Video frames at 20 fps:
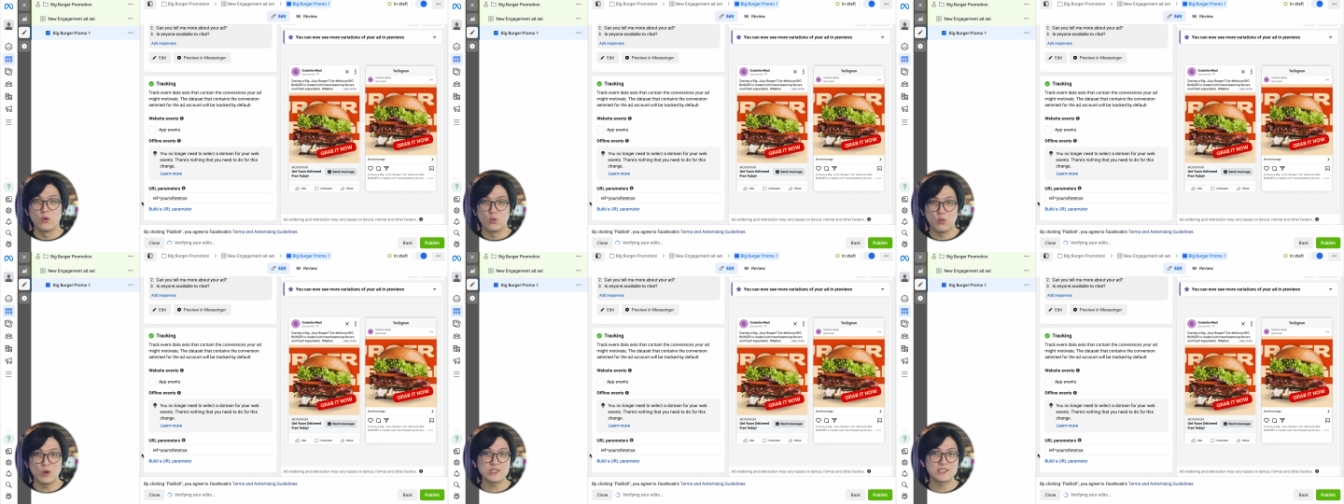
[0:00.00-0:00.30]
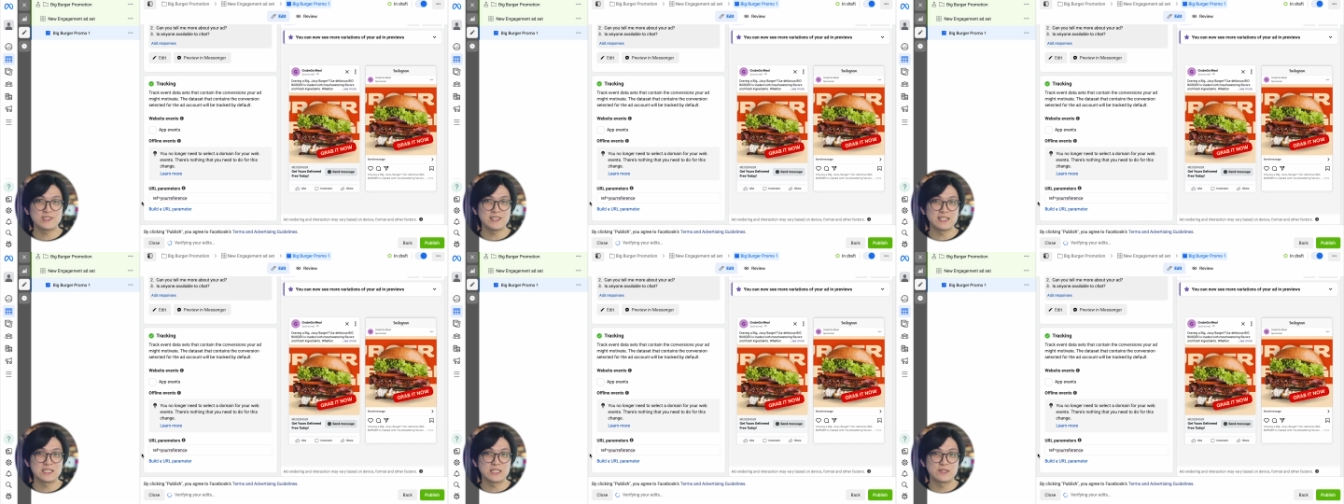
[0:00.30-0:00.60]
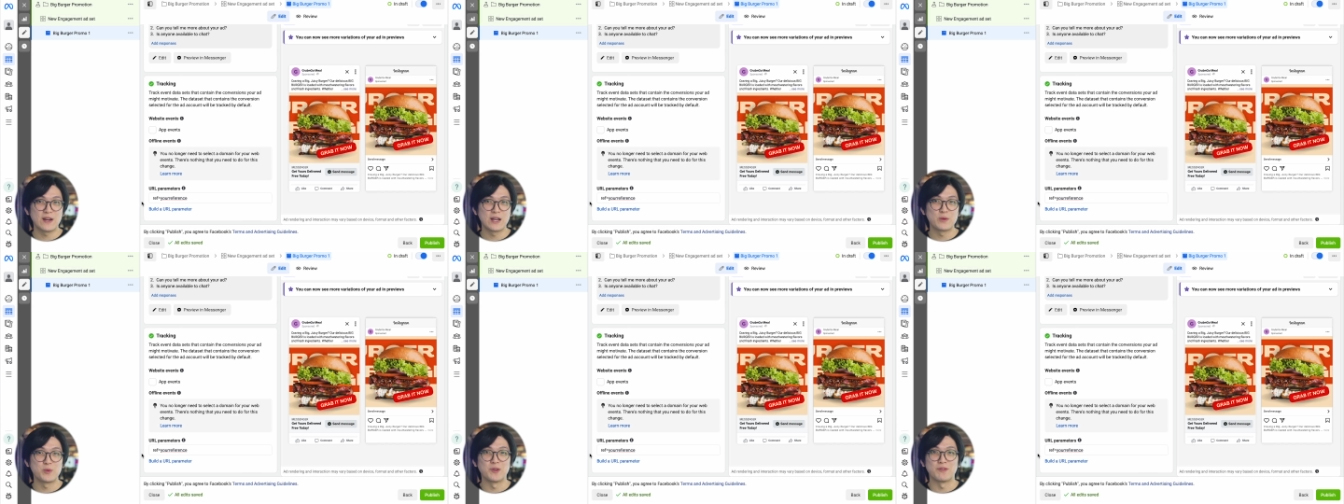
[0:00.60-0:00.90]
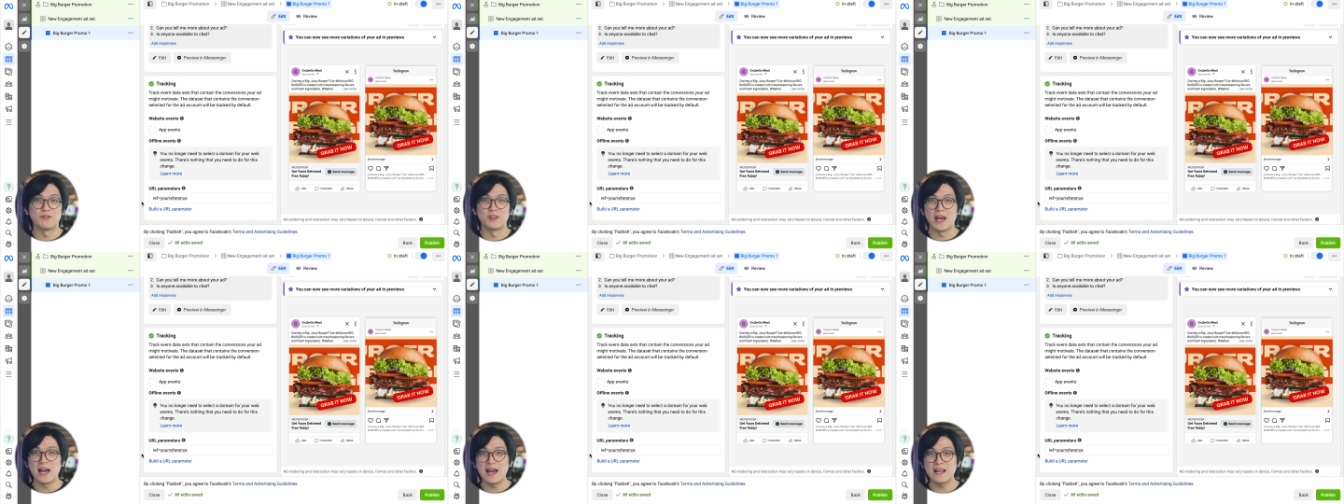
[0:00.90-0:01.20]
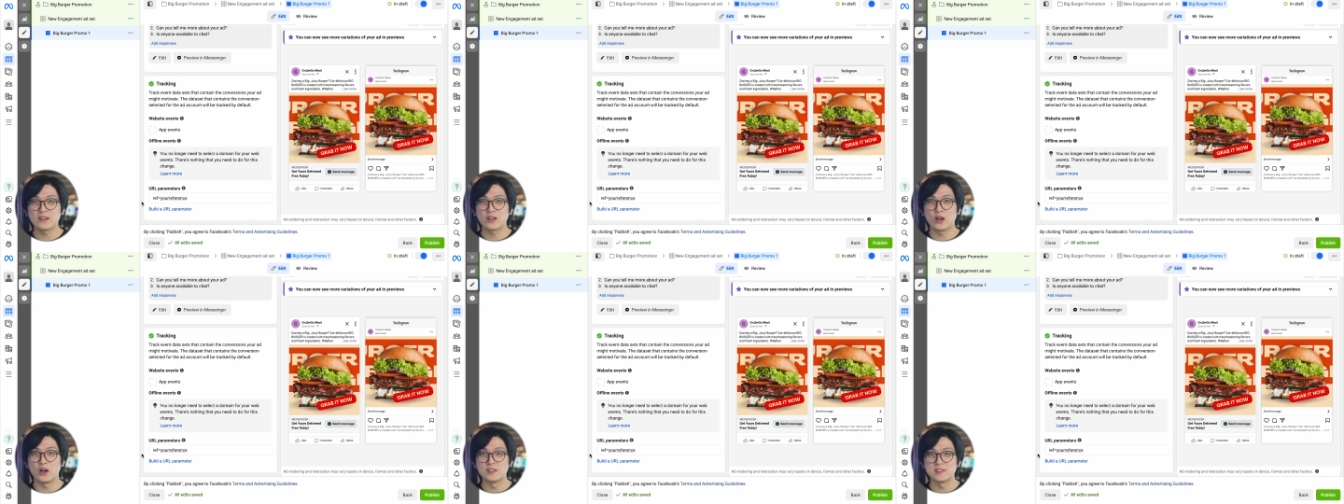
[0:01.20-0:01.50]
Once satisfied with the
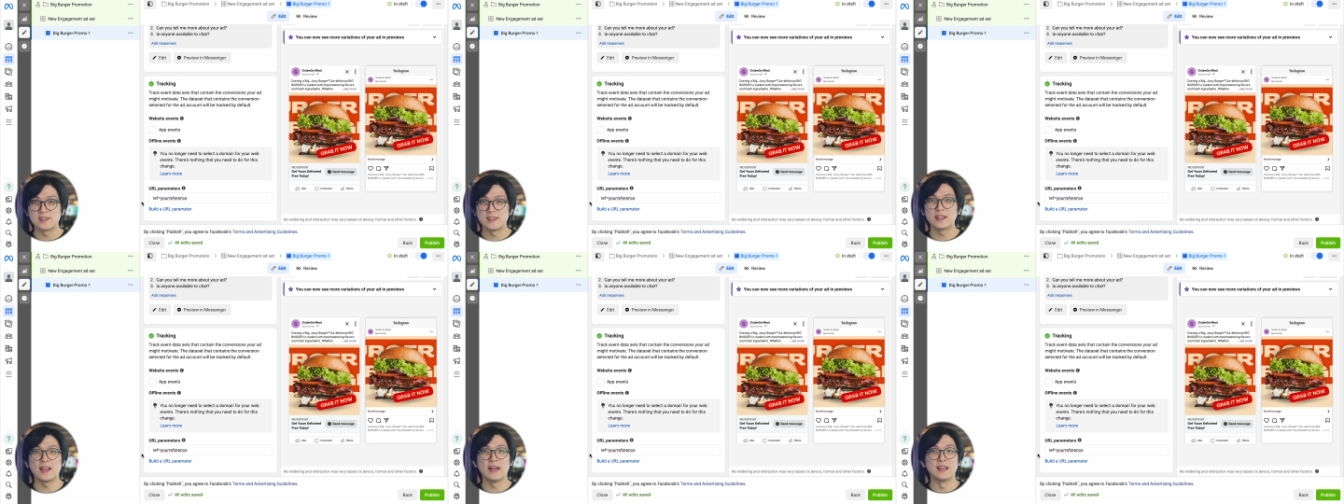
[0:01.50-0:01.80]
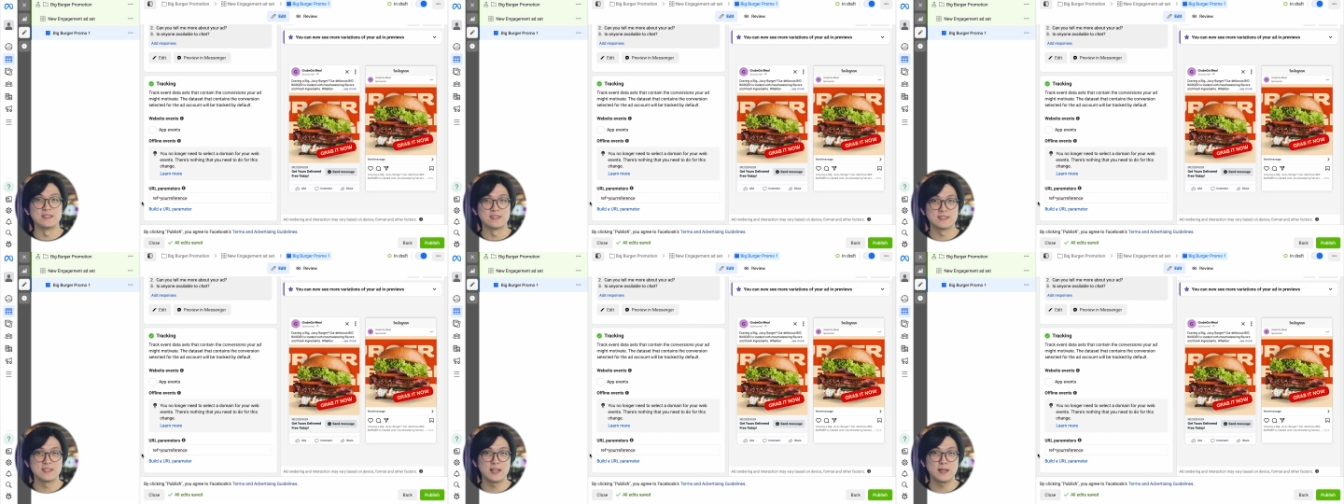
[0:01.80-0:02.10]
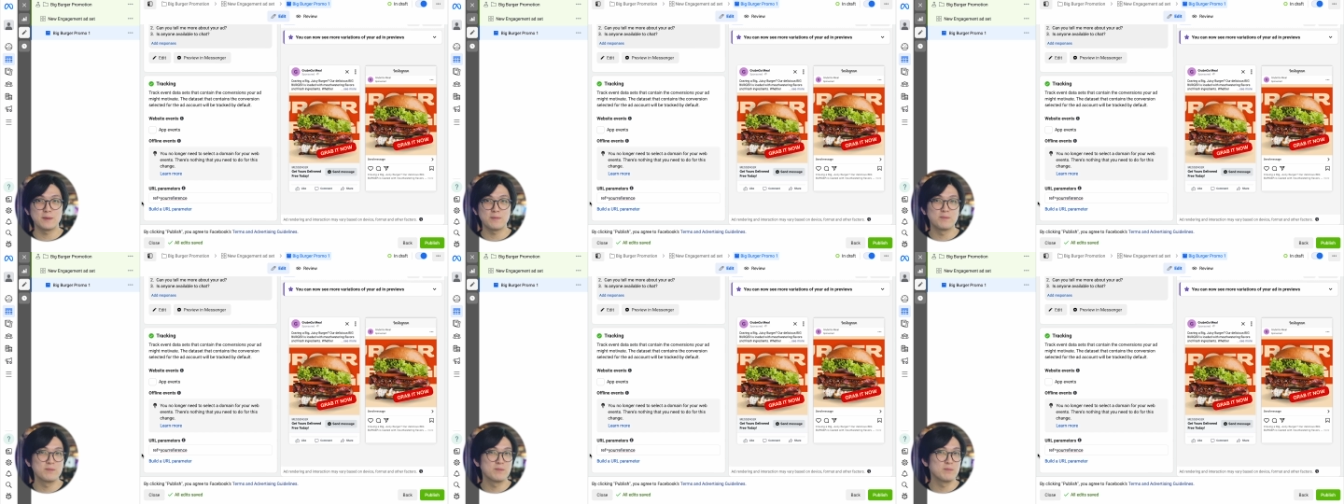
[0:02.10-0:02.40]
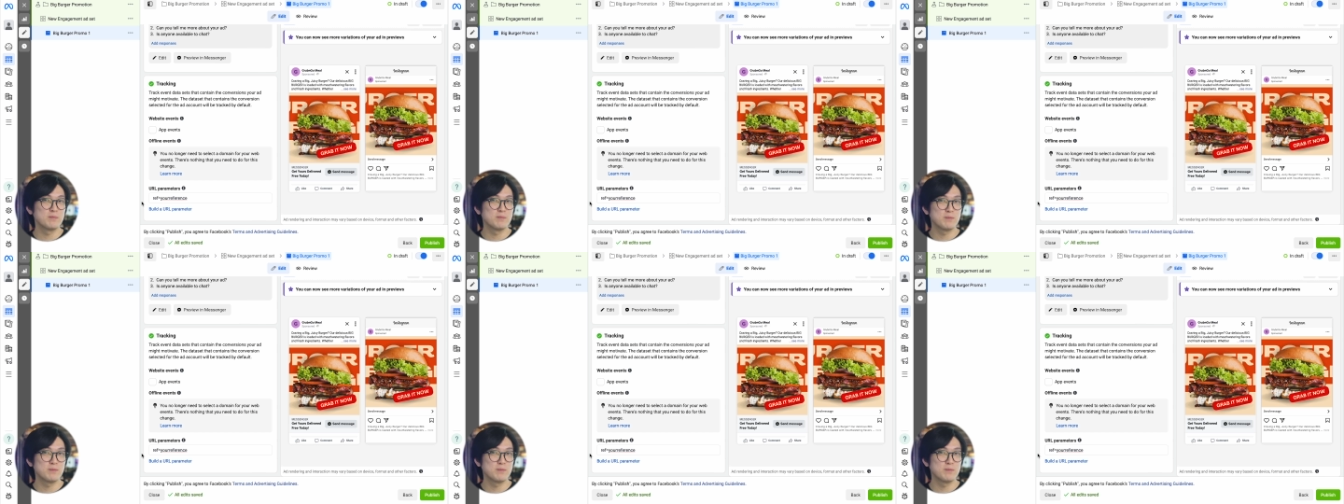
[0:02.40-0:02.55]
ad content and setup,